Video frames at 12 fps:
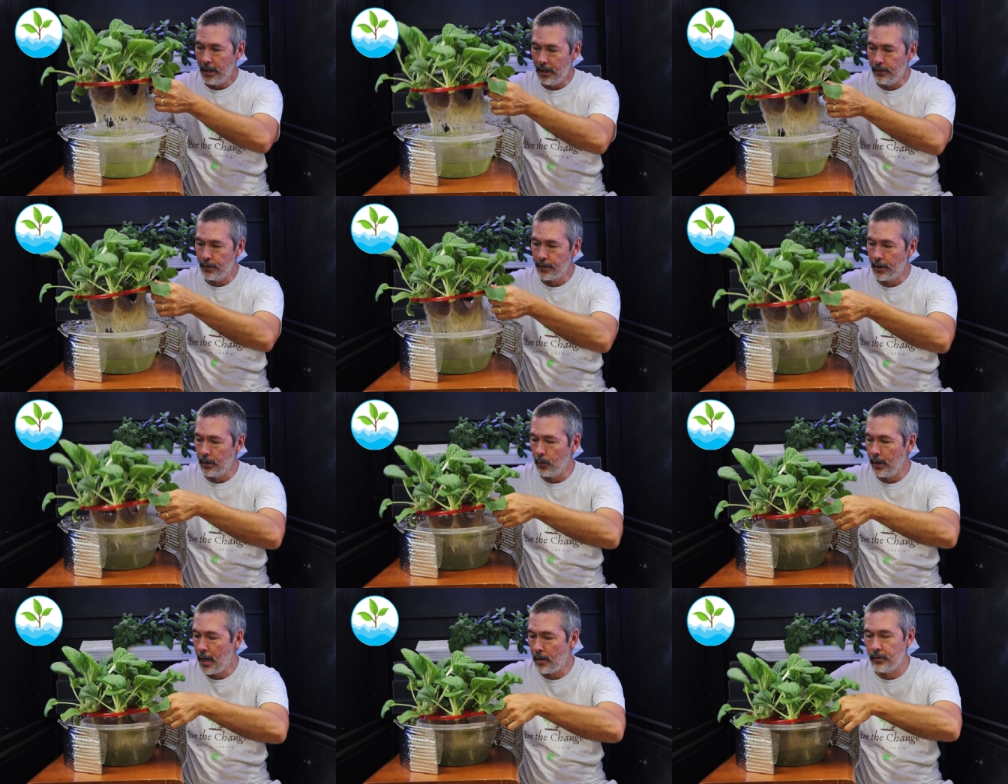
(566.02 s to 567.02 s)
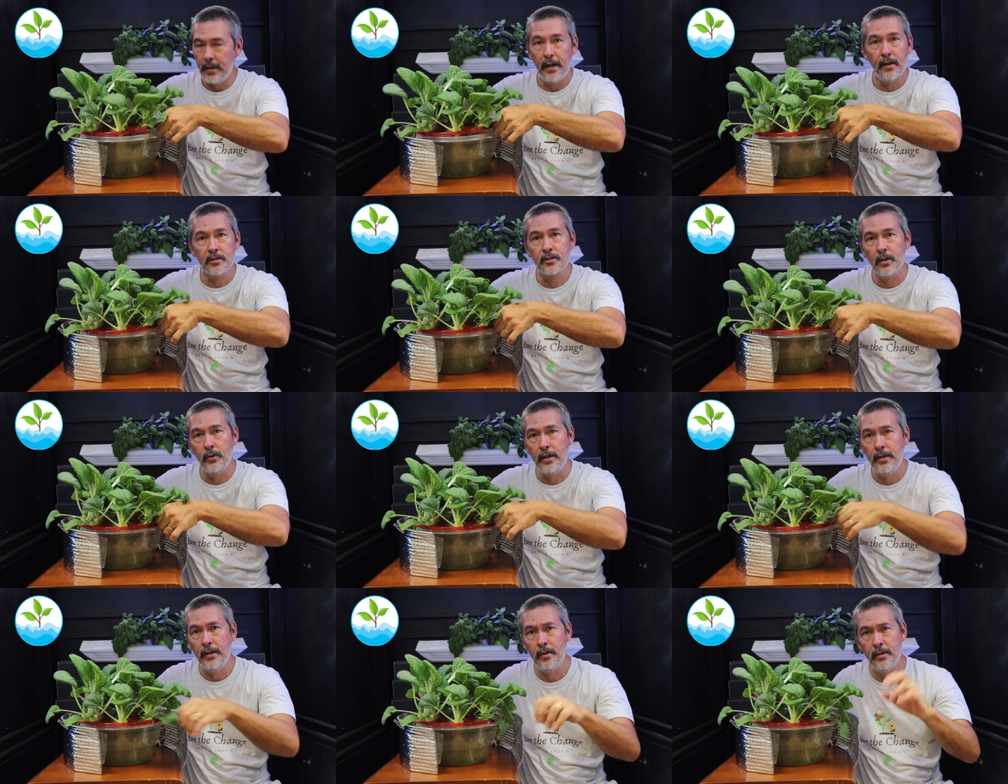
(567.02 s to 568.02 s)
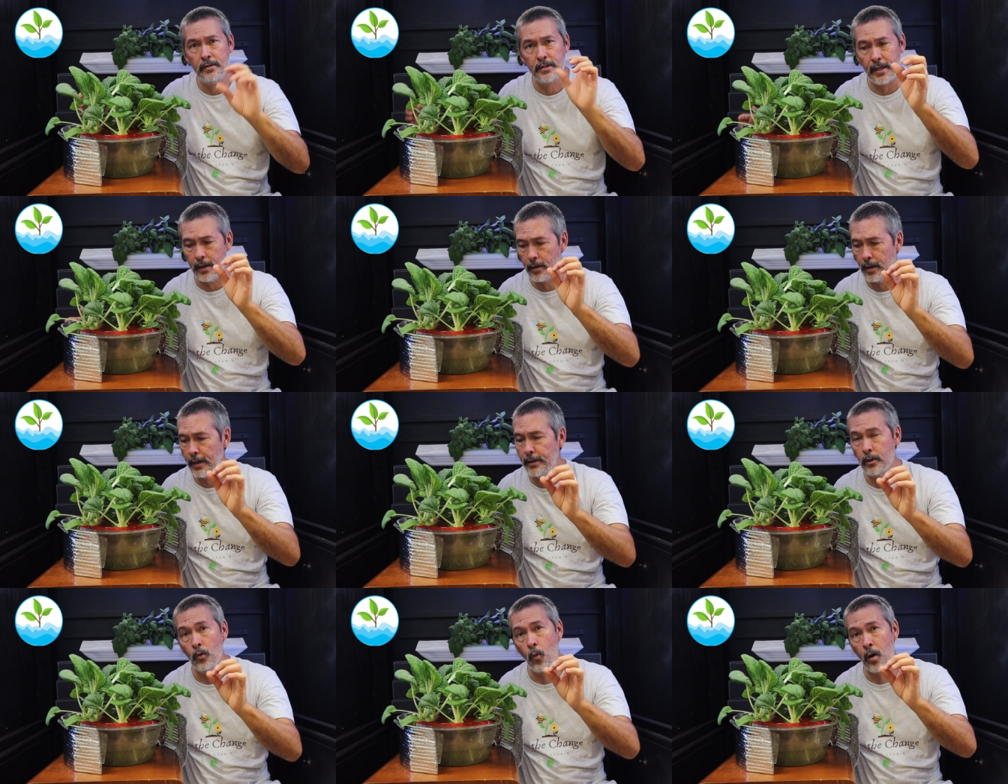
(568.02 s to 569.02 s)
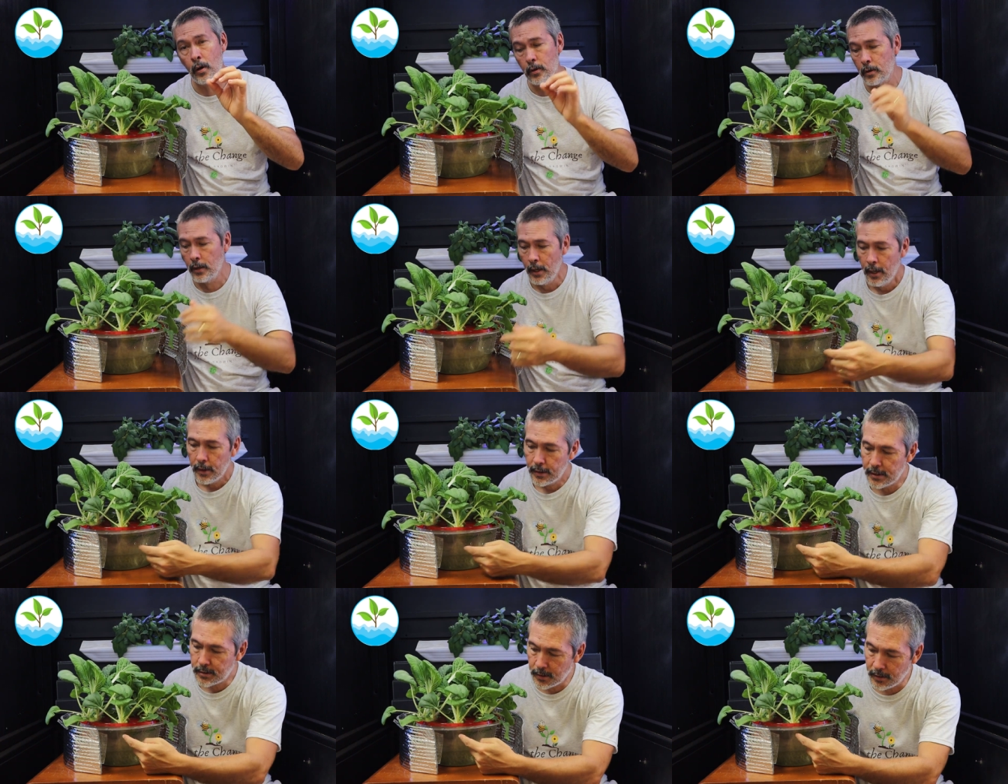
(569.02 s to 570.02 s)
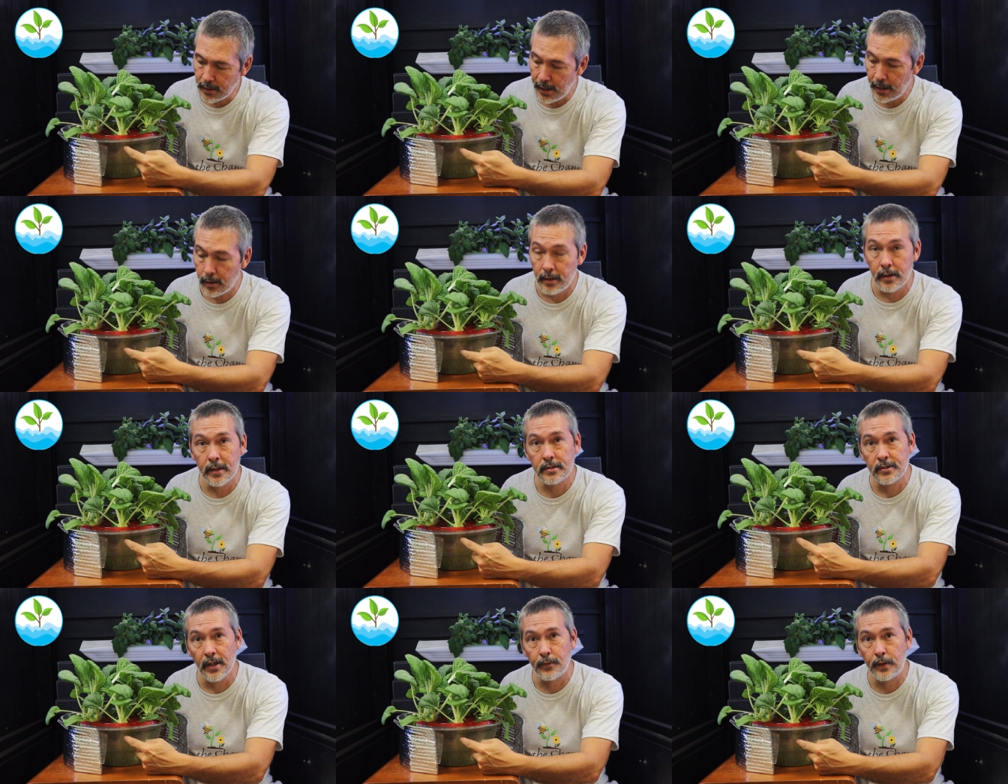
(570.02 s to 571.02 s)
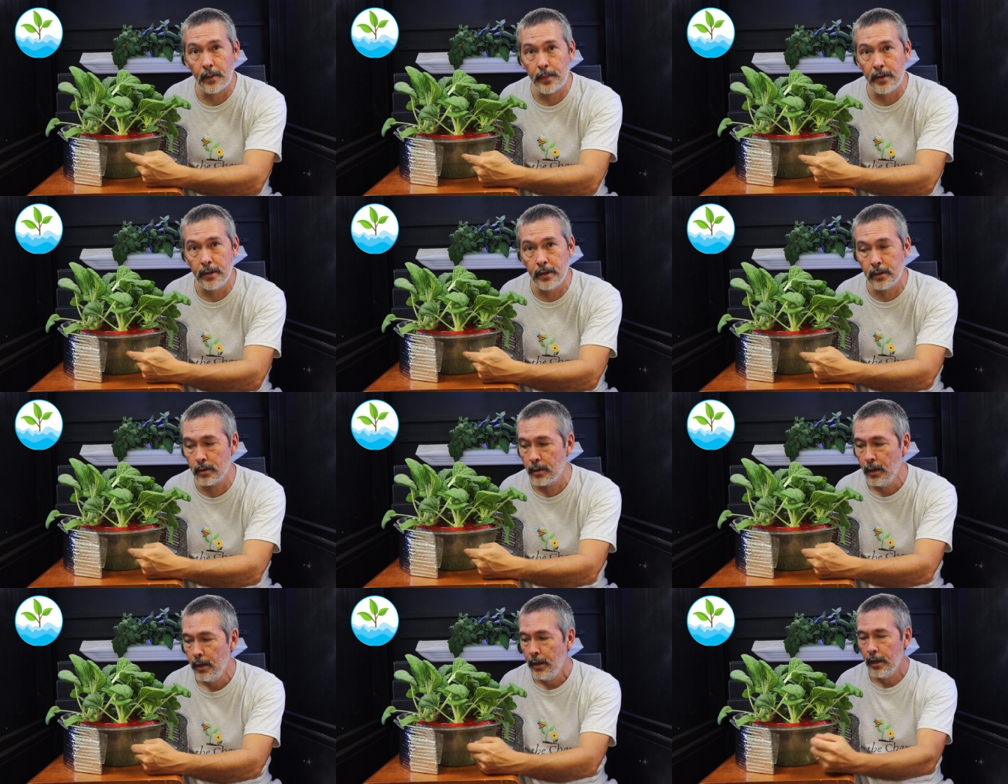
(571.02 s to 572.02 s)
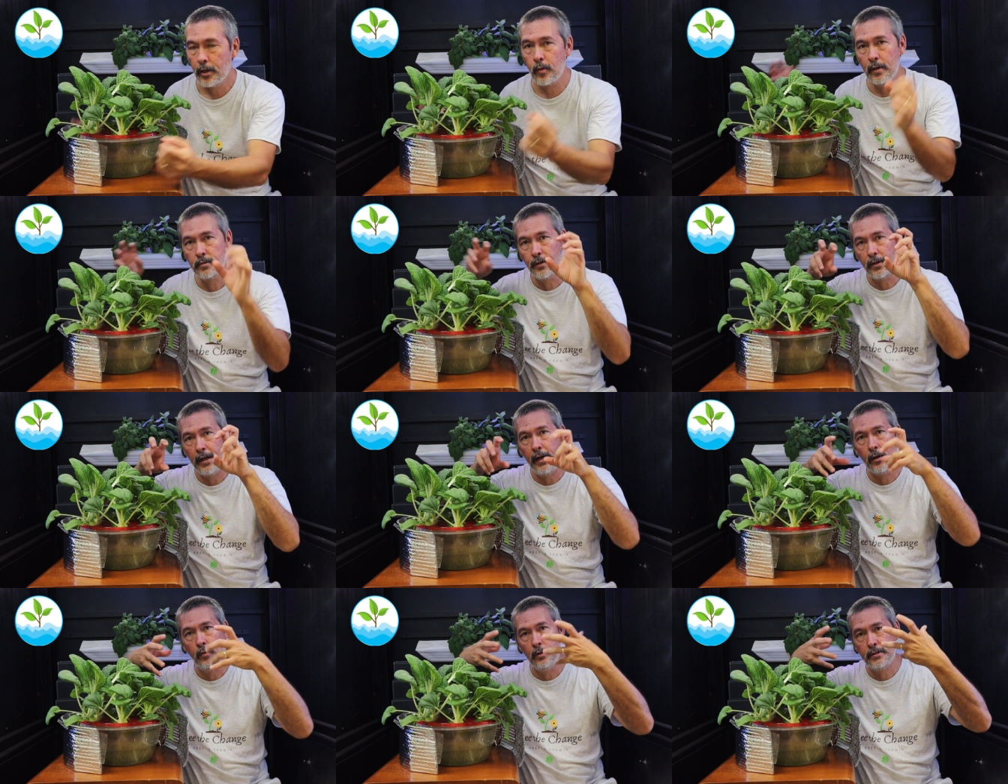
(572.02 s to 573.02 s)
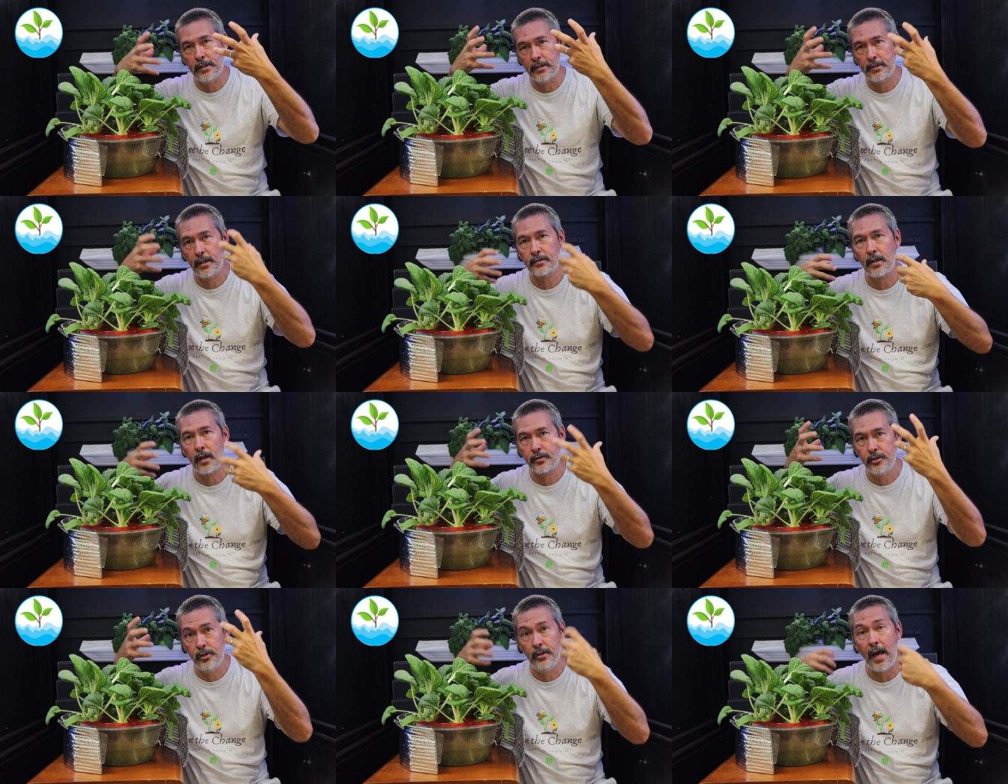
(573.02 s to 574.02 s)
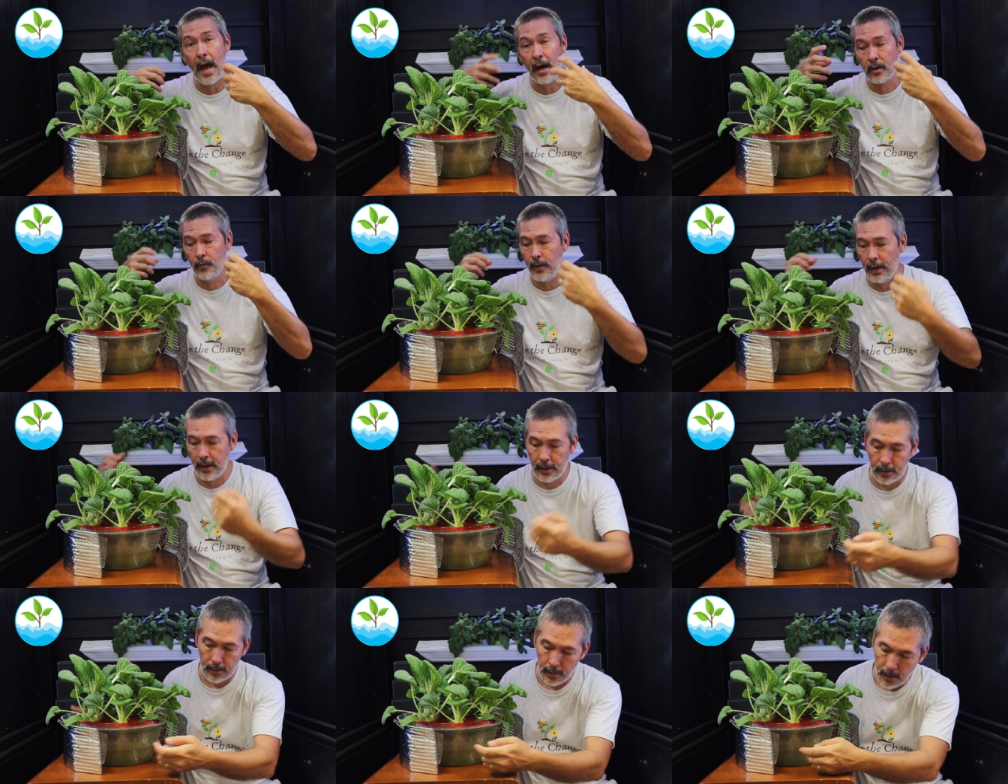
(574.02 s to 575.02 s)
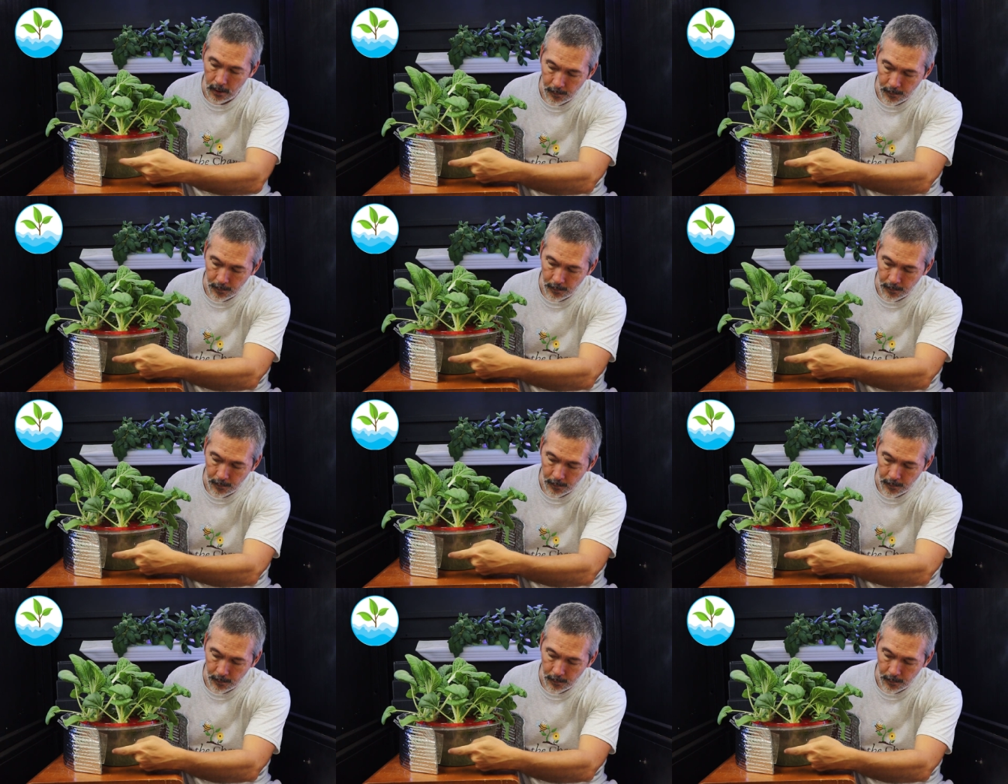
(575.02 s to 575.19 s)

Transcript: Even though we have an air stone in here, it's aerating the water, this little area that's left up in here, it grows a lot of air roots and it sucks oxygen out of the air.